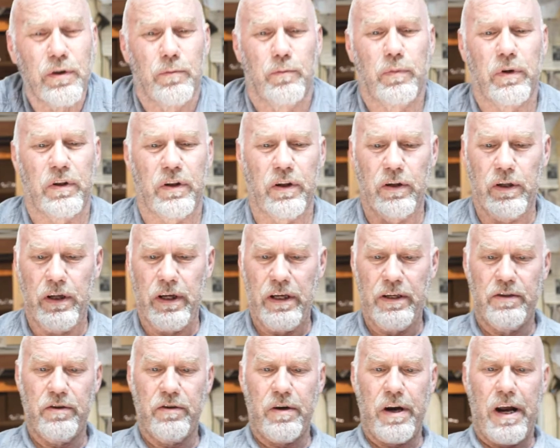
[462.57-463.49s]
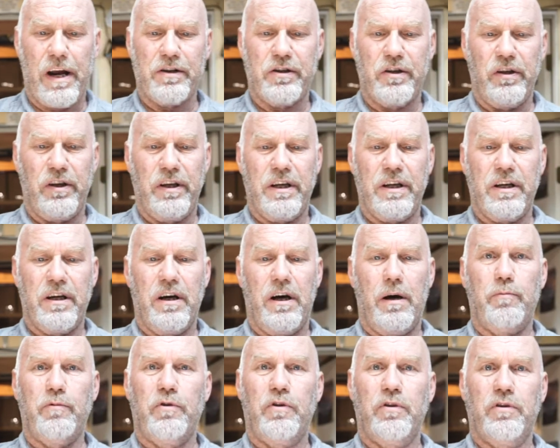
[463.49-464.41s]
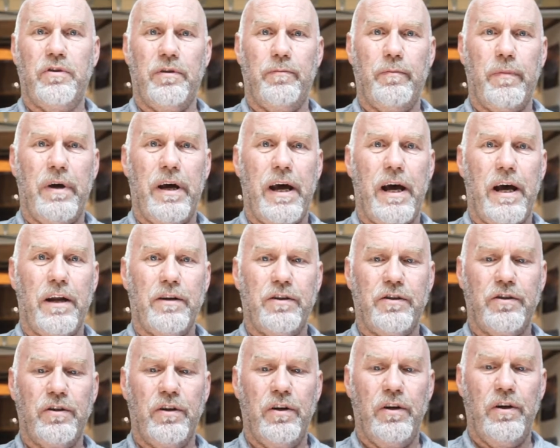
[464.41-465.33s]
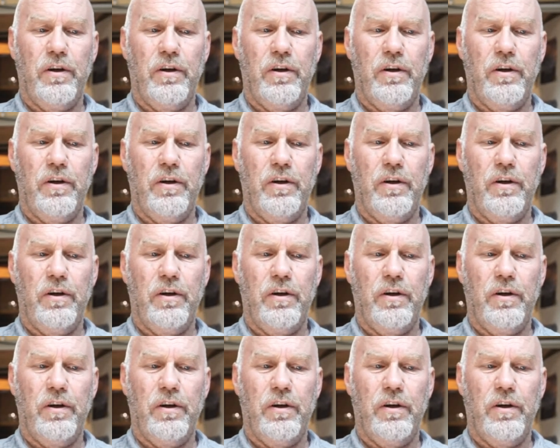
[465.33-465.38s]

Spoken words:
But the leads are actually cupped to match.